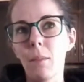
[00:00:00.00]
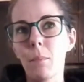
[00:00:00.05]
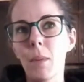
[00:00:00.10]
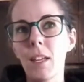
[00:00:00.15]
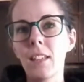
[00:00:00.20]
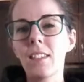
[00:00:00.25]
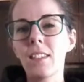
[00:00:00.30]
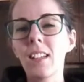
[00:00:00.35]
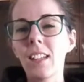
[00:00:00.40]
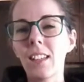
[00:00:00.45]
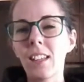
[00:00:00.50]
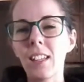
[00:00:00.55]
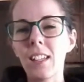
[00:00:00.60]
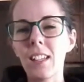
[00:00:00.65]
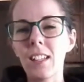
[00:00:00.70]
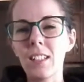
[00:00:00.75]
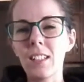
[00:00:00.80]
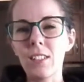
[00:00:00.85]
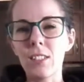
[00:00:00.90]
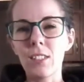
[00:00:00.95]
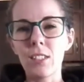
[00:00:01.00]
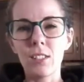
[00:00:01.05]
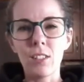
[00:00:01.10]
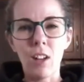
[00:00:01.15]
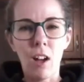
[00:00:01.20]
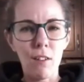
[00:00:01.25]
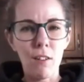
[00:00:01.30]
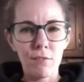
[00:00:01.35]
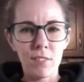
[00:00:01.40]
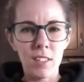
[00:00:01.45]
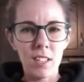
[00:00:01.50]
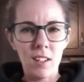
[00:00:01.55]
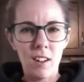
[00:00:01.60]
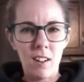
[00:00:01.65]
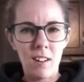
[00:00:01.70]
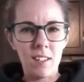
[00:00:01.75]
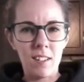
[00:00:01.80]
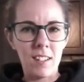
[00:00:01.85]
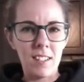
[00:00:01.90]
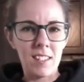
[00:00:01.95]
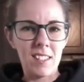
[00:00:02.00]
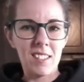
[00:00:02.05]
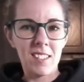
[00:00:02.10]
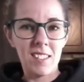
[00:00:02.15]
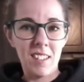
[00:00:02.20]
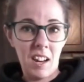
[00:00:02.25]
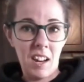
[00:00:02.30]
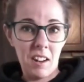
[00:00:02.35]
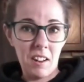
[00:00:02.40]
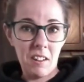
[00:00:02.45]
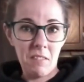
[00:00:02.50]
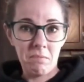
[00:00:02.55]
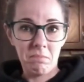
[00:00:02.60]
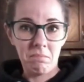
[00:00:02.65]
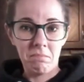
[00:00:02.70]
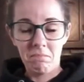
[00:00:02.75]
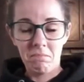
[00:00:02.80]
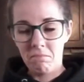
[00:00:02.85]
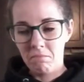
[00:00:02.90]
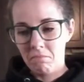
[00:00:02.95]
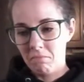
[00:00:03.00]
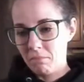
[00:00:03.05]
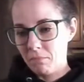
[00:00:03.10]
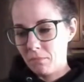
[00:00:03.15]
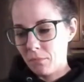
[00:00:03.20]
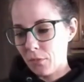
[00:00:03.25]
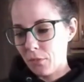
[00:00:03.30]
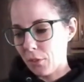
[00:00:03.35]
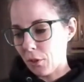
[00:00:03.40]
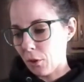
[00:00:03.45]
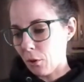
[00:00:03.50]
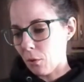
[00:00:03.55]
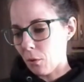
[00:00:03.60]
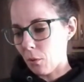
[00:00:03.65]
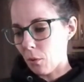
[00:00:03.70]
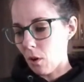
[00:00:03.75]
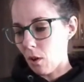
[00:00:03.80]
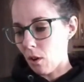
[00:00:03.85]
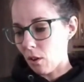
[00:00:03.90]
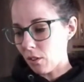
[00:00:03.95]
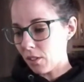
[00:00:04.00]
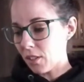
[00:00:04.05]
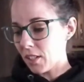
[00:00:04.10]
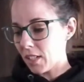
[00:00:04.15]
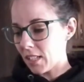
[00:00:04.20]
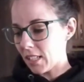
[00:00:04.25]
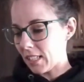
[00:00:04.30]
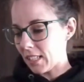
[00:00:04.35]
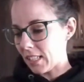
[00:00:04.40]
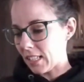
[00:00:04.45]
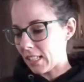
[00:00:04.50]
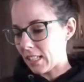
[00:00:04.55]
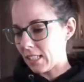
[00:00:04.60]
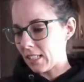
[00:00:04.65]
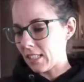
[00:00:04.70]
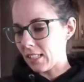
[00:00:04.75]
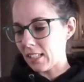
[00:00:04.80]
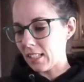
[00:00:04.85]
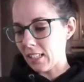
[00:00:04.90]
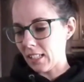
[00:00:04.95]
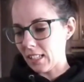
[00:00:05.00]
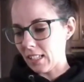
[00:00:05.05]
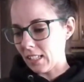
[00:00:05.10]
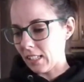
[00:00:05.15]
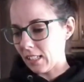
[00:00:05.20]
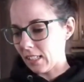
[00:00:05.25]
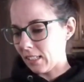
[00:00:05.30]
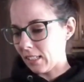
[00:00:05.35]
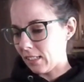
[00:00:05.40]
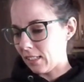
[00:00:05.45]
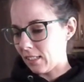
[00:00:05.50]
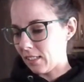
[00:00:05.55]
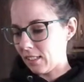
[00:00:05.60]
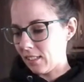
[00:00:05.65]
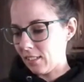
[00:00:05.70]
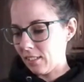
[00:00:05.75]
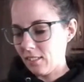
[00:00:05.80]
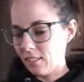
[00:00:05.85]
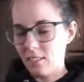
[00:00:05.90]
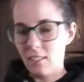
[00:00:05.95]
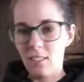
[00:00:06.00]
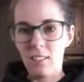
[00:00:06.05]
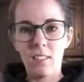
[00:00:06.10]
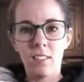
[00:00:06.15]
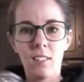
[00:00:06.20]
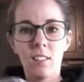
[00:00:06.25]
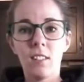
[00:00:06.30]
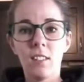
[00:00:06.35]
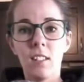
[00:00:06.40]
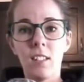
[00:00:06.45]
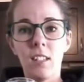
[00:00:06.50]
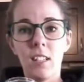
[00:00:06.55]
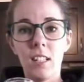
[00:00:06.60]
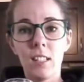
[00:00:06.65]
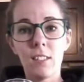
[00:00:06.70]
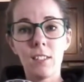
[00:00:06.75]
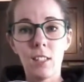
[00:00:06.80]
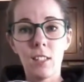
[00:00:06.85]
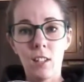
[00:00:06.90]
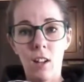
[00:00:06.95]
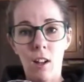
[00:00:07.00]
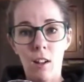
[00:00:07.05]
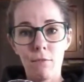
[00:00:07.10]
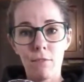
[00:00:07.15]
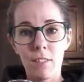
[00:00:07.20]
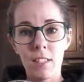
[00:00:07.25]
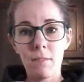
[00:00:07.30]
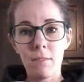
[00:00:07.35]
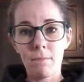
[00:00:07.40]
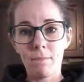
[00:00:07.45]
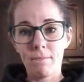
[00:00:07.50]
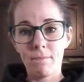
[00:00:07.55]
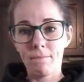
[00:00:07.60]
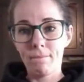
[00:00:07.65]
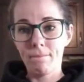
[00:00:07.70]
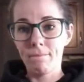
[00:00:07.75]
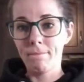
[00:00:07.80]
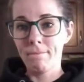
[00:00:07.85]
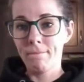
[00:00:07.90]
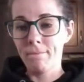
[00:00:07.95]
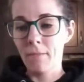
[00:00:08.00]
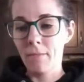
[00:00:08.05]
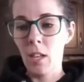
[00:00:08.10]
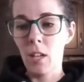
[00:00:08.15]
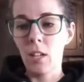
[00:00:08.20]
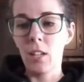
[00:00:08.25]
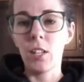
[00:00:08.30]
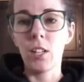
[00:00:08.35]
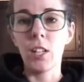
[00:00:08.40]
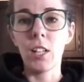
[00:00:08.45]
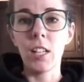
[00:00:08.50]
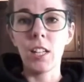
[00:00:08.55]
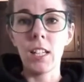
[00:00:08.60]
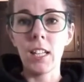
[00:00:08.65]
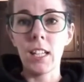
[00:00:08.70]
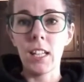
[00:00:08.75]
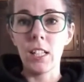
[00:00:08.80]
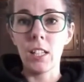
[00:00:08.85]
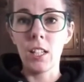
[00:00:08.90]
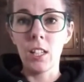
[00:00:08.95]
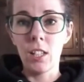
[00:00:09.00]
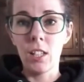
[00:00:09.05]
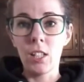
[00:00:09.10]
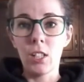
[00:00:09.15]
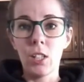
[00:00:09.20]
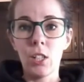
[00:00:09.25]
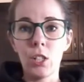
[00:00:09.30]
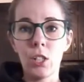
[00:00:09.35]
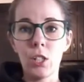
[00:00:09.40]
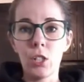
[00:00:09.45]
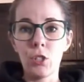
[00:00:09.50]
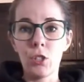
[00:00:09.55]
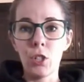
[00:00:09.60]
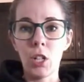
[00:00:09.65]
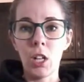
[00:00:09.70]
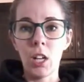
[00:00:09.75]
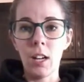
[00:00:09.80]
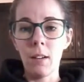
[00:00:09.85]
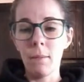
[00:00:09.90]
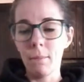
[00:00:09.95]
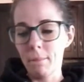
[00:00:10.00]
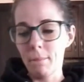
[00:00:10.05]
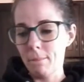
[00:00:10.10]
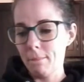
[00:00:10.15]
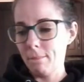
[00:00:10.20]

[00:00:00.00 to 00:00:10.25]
basically toffee on a stick. So all you're going to need is instant coffee. You need sugar.